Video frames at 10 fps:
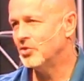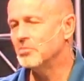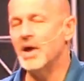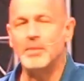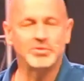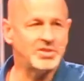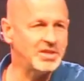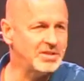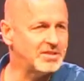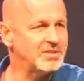No, the Bible
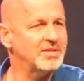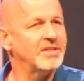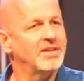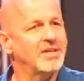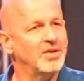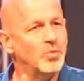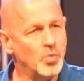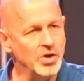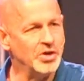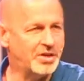says
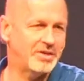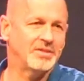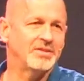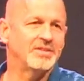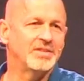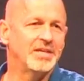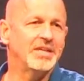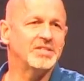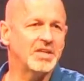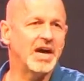work
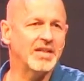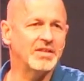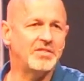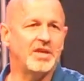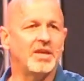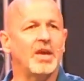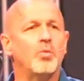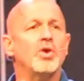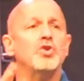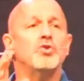is a godly thing.
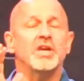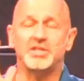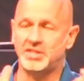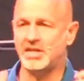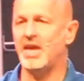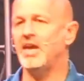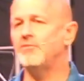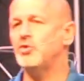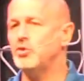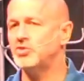And when you get
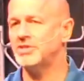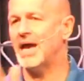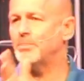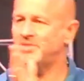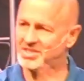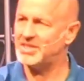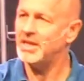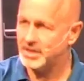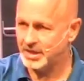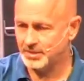saved, you stop
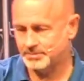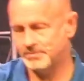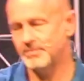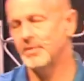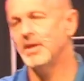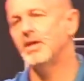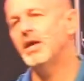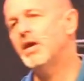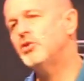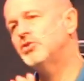stealing
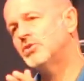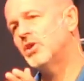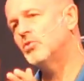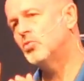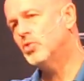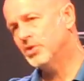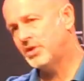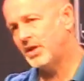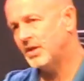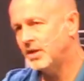and you start
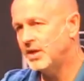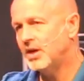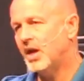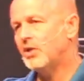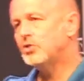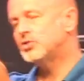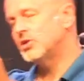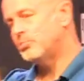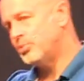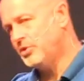working and you
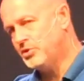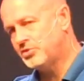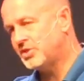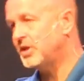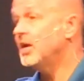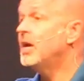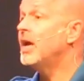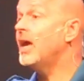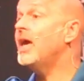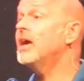start producing
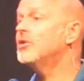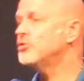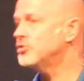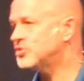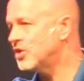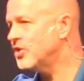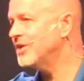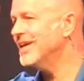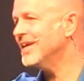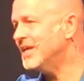and you start